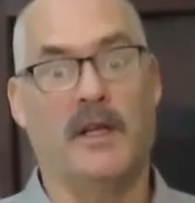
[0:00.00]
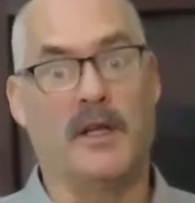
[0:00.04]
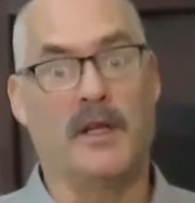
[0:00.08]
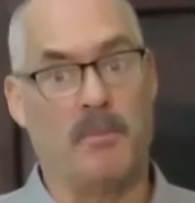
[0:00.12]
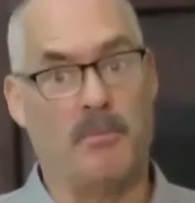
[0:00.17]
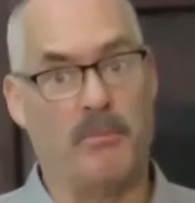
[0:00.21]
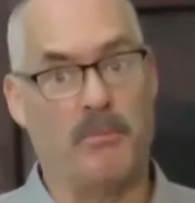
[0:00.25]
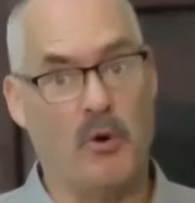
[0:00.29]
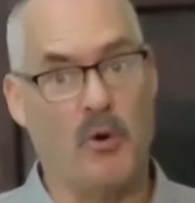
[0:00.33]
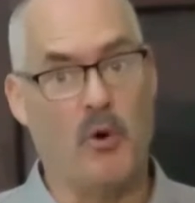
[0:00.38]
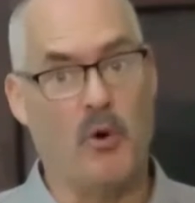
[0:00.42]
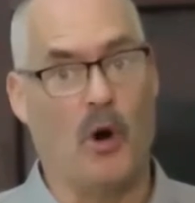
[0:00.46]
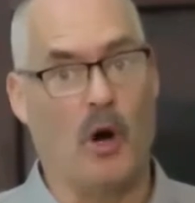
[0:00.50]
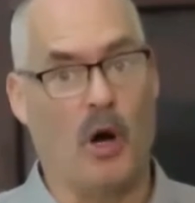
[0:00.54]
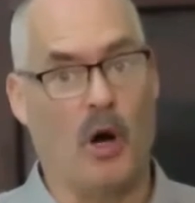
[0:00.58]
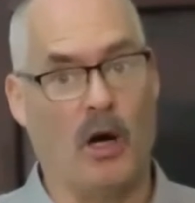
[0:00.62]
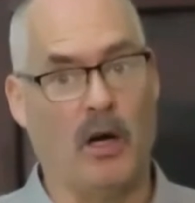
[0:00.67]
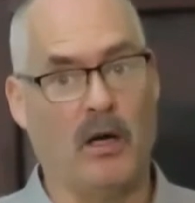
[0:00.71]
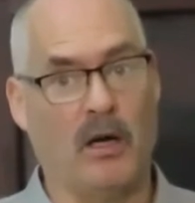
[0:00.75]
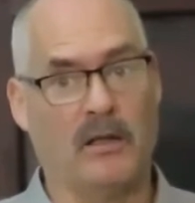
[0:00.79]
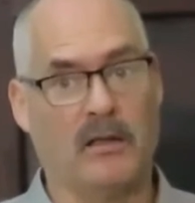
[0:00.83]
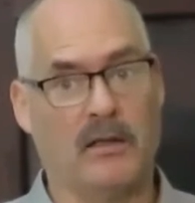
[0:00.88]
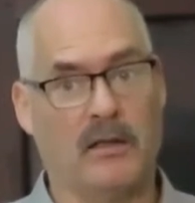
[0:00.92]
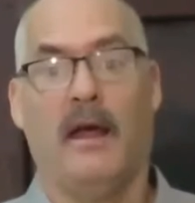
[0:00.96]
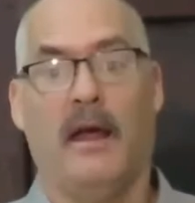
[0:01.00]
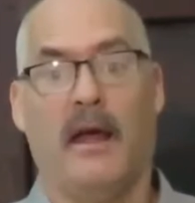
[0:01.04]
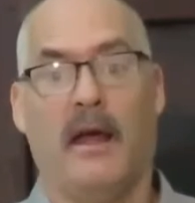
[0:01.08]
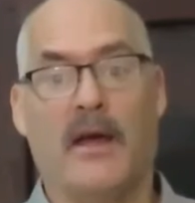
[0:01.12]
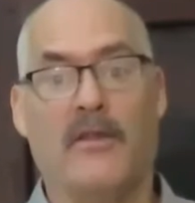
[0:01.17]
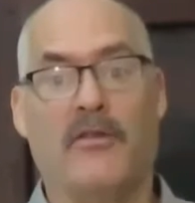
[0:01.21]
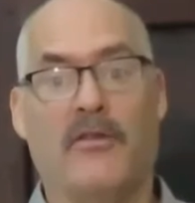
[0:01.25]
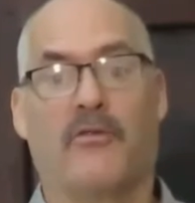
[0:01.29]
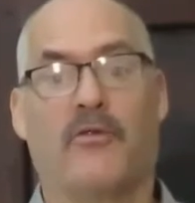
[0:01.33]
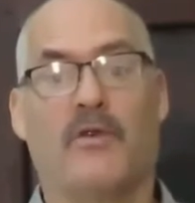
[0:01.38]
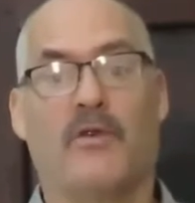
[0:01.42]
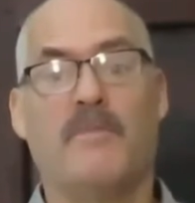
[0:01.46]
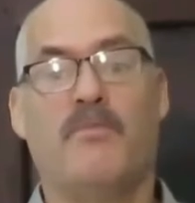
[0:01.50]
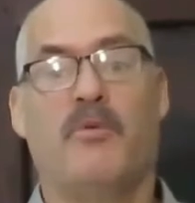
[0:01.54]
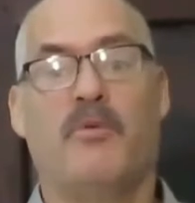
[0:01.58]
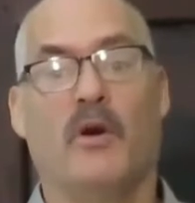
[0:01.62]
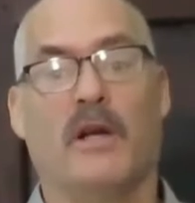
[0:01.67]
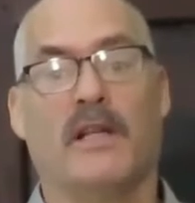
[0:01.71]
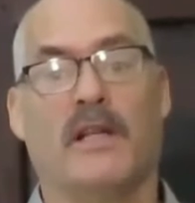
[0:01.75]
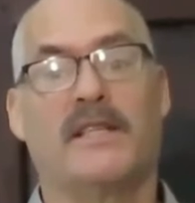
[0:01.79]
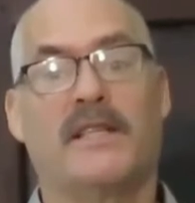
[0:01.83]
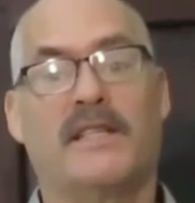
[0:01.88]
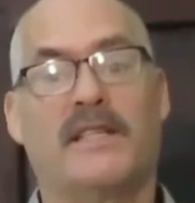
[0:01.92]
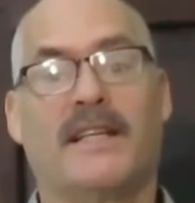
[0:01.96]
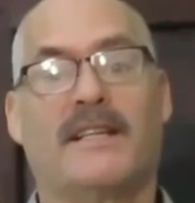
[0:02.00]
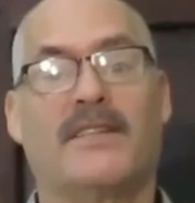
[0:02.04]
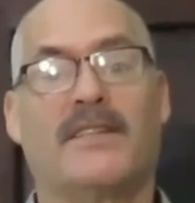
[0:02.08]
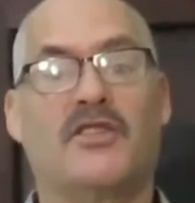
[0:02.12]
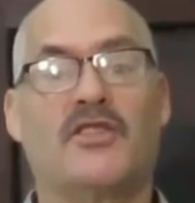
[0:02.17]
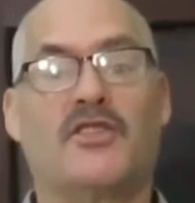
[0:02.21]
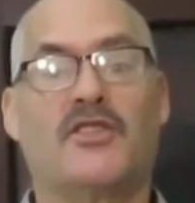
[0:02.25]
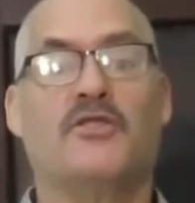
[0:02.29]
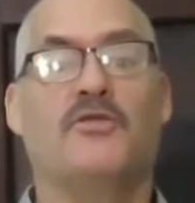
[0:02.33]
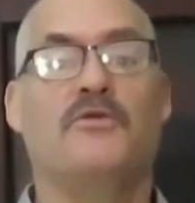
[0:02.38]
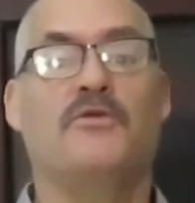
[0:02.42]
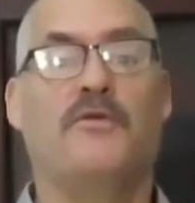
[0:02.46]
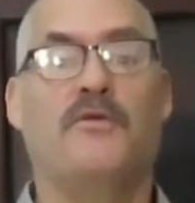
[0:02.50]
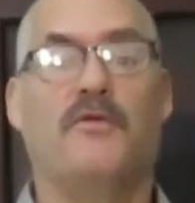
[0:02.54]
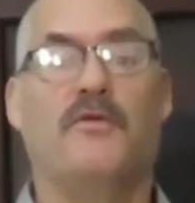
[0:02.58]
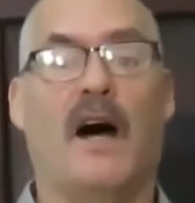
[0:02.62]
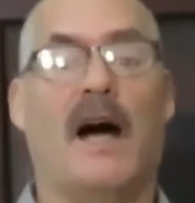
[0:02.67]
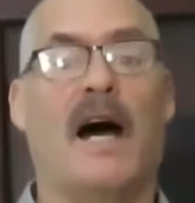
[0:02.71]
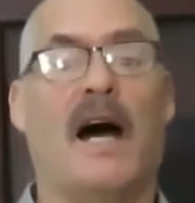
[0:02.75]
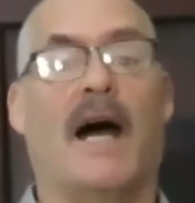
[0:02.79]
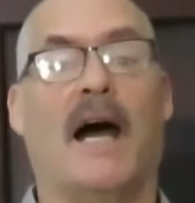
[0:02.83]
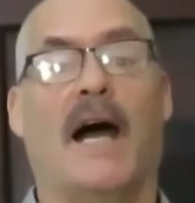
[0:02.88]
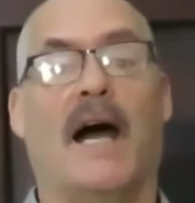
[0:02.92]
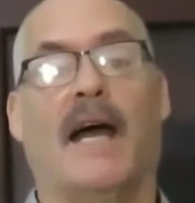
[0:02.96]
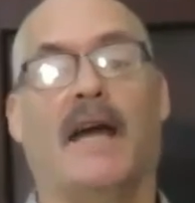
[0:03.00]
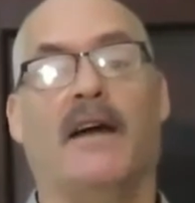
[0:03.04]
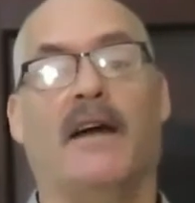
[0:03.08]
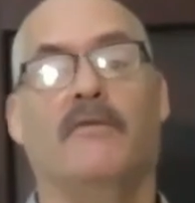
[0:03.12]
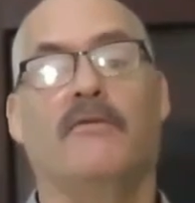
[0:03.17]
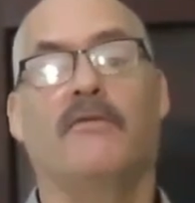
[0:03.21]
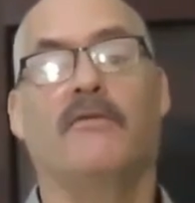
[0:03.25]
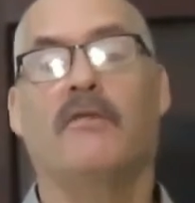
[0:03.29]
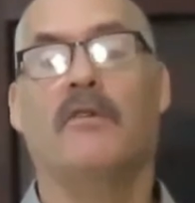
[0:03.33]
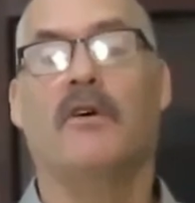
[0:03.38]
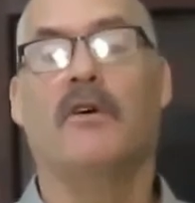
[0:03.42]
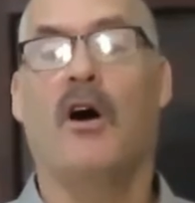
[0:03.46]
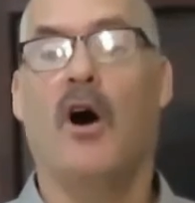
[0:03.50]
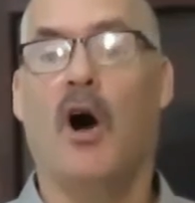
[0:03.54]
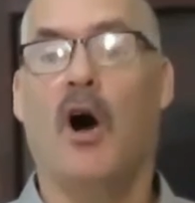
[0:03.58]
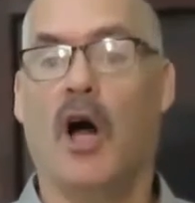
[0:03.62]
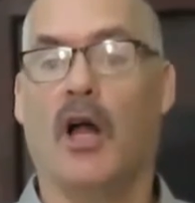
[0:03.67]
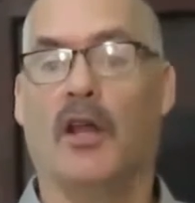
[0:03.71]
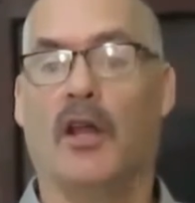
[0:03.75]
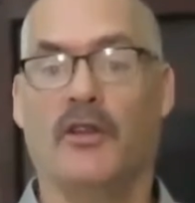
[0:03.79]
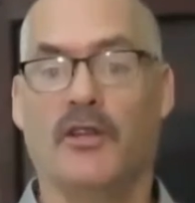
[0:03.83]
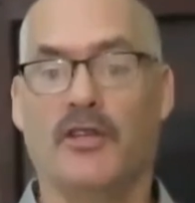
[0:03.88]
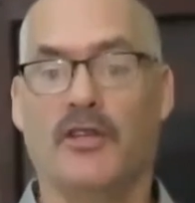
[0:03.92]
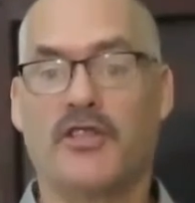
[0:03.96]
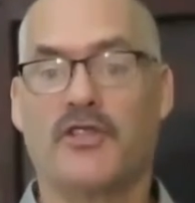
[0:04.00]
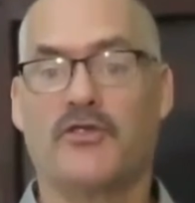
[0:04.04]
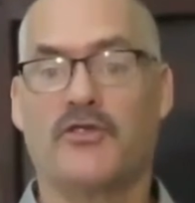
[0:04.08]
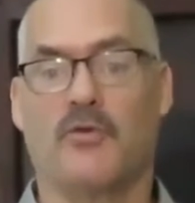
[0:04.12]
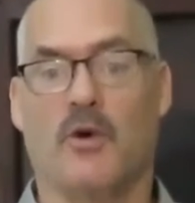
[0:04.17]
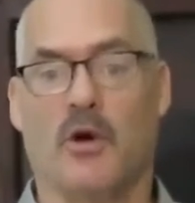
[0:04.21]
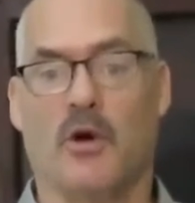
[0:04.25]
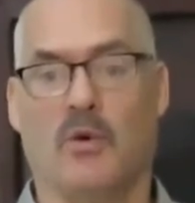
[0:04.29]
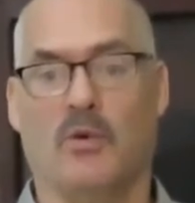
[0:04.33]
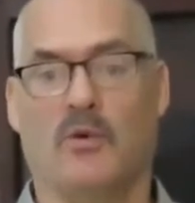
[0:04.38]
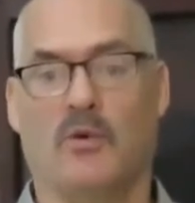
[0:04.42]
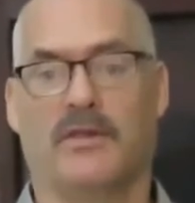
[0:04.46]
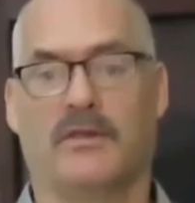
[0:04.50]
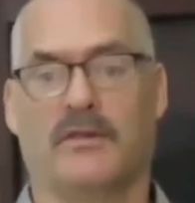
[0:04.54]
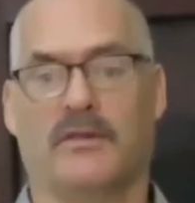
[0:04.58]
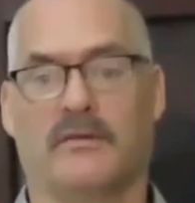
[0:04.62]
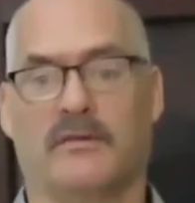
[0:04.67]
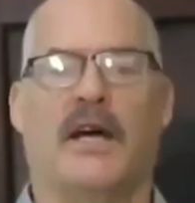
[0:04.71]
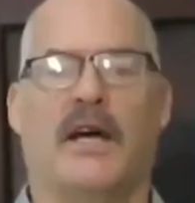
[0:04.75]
on the bore and 3.625 on the stroke.